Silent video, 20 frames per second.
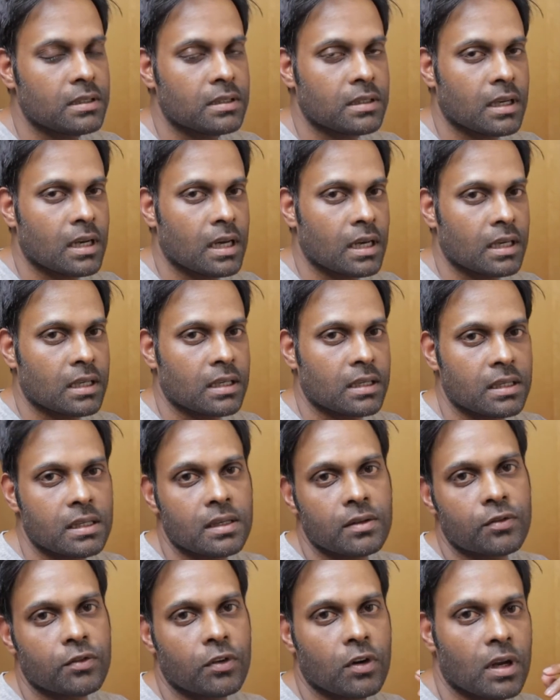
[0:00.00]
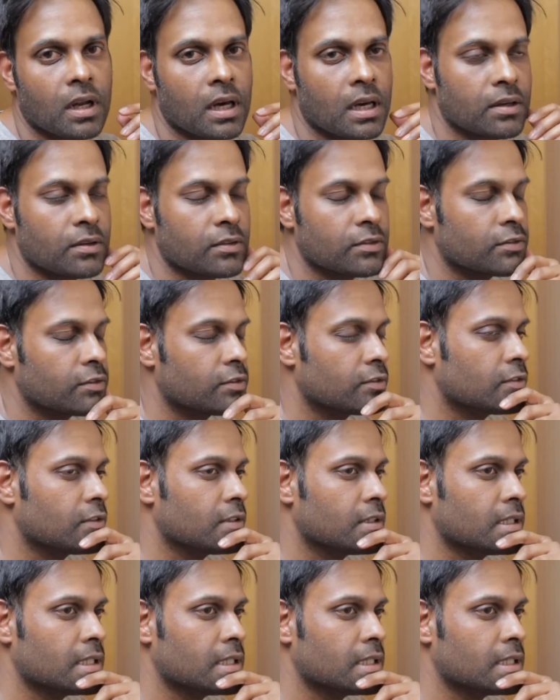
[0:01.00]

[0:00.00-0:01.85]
that I can keep for life.